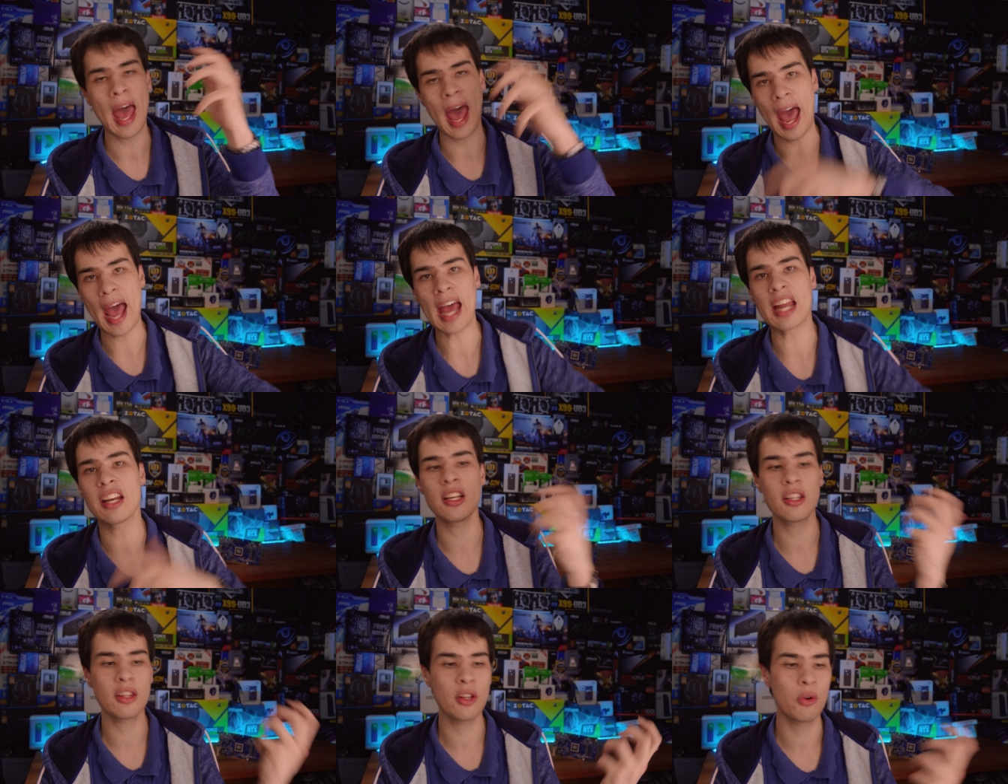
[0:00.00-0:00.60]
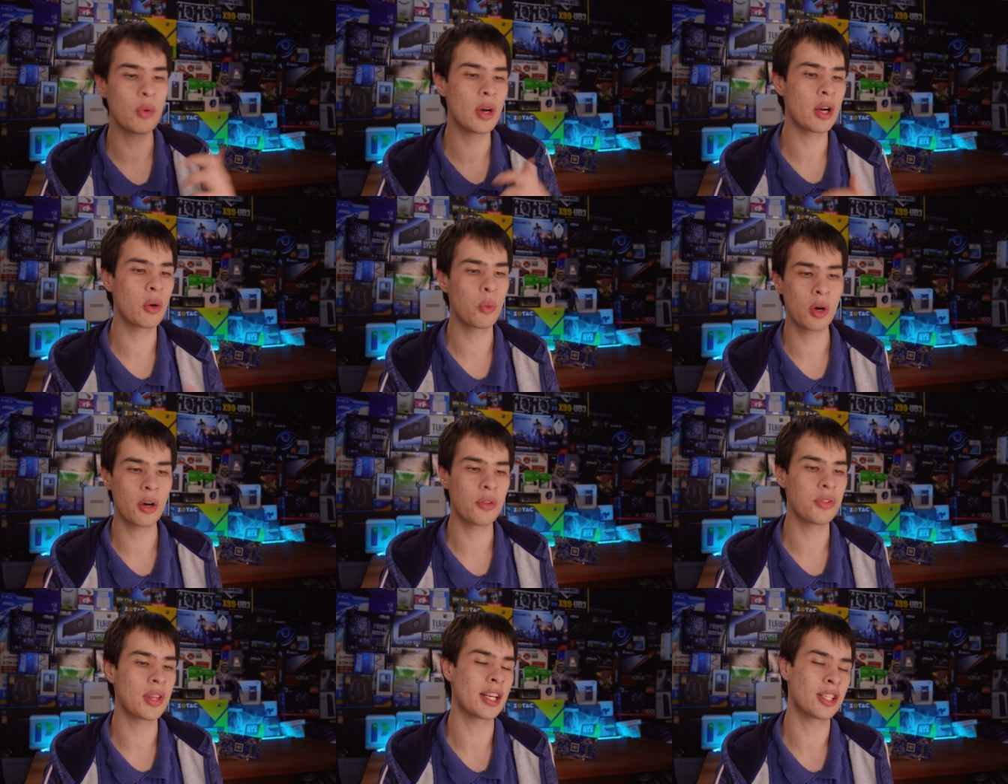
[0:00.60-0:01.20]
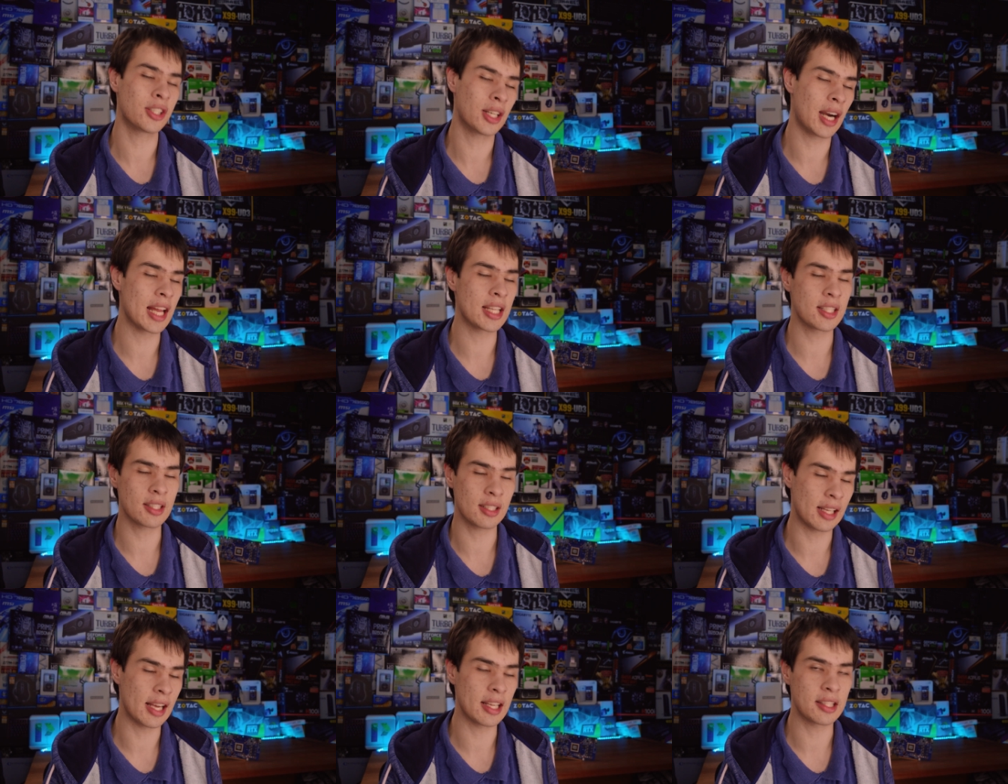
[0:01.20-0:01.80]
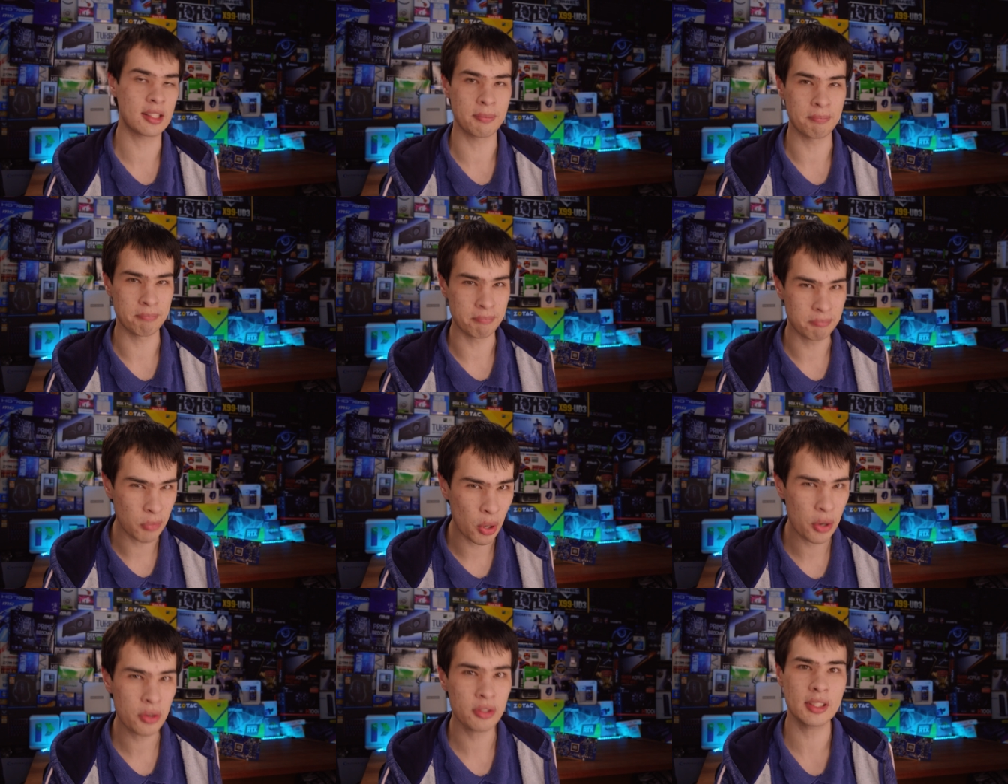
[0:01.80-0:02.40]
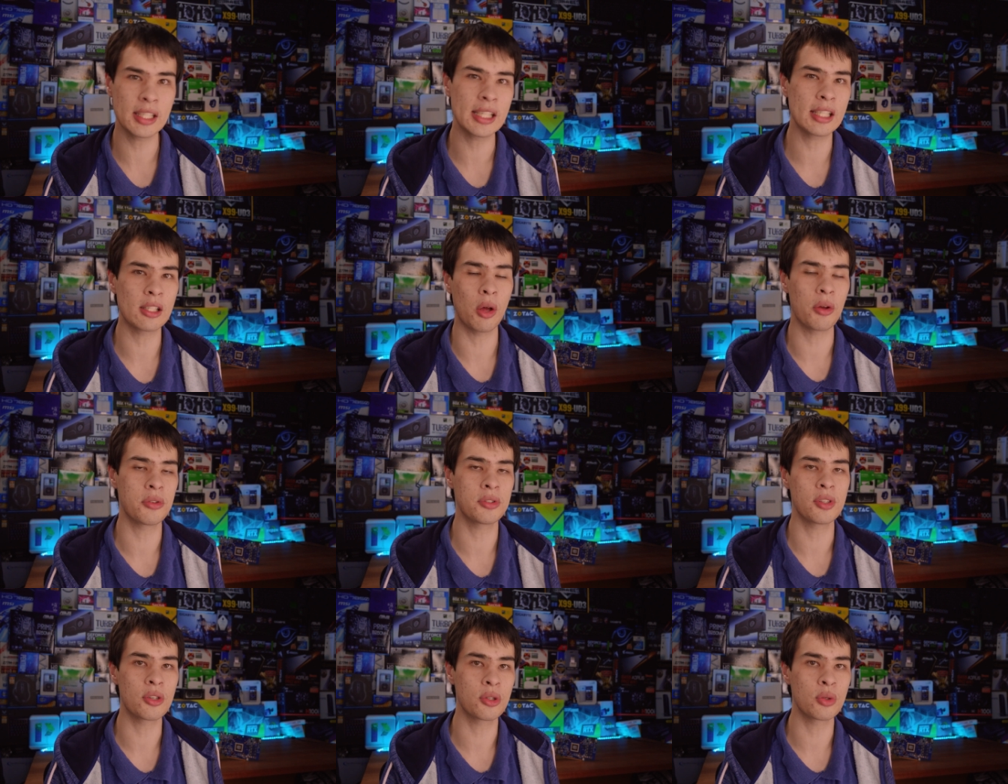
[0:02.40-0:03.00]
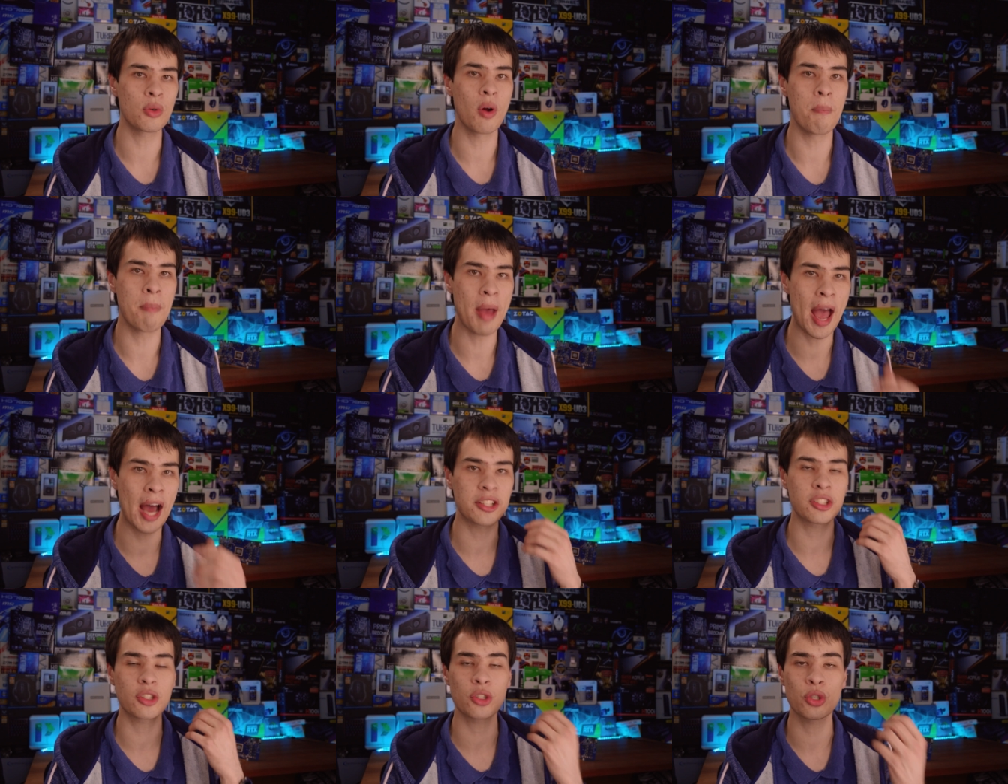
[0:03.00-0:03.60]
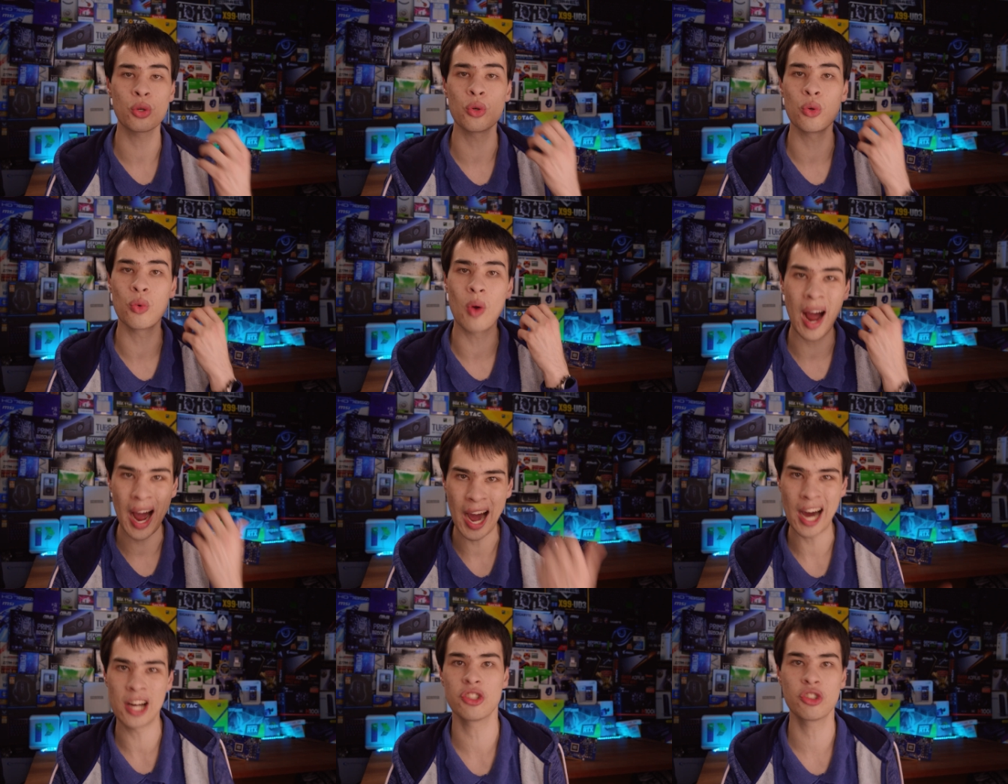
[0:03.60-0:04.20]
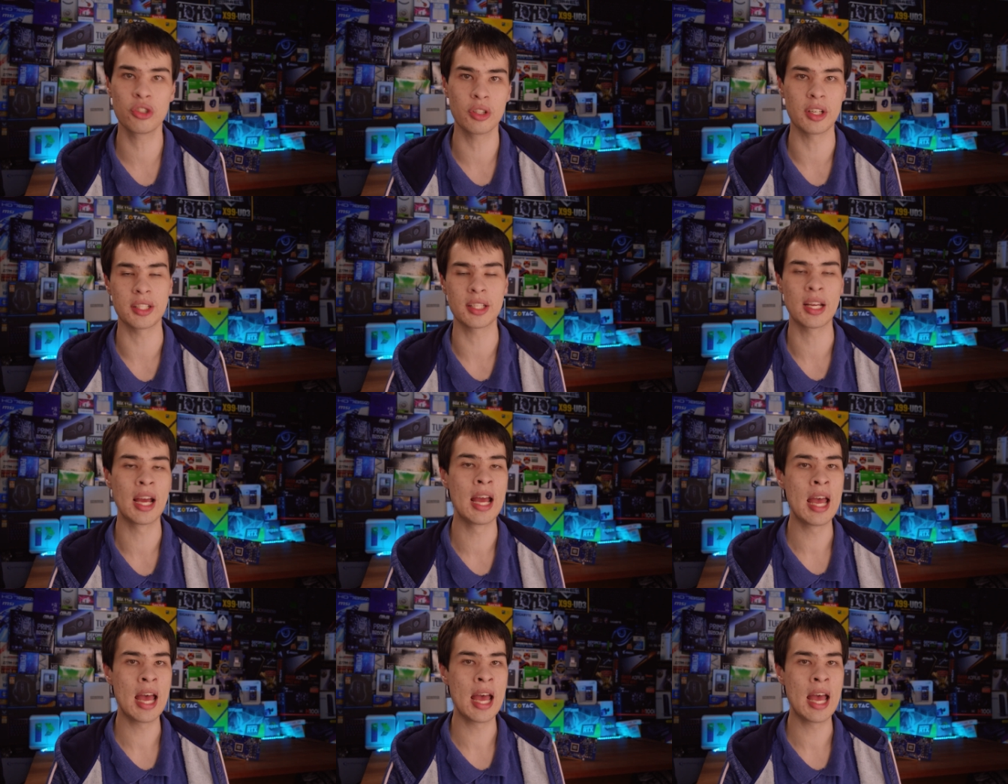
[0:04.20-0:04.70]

and in the real world that translates mostly closer to about 200